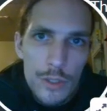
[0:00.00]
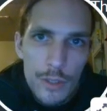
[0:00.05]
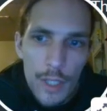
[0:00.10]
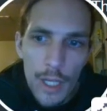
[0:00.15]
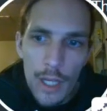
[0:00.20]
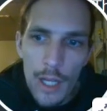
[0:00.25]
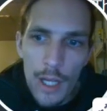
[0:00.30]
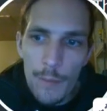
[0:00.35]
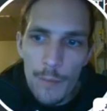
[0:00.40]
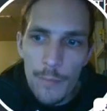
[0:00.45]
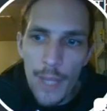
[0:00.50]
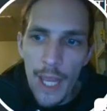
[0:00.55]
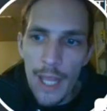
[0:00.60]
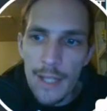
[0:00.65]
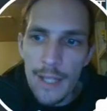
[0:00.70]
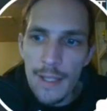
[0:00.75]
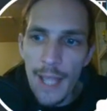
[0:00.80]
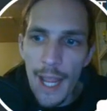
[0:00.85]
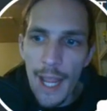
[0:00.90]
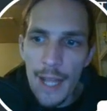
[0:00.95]

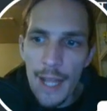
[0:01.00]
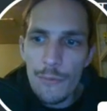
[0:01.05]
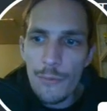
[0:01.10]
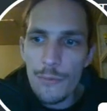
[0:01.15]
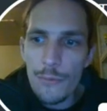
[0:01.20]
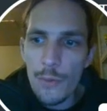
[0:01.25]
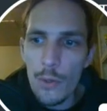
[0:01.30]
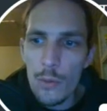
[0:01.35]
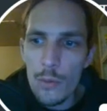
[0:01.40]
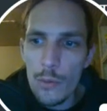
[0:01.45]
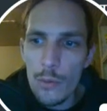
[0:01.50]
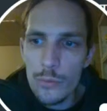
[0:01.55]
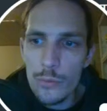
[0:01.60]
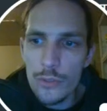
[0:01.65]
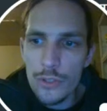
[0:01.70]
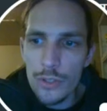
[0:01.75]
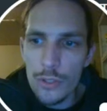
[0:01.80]
And that throws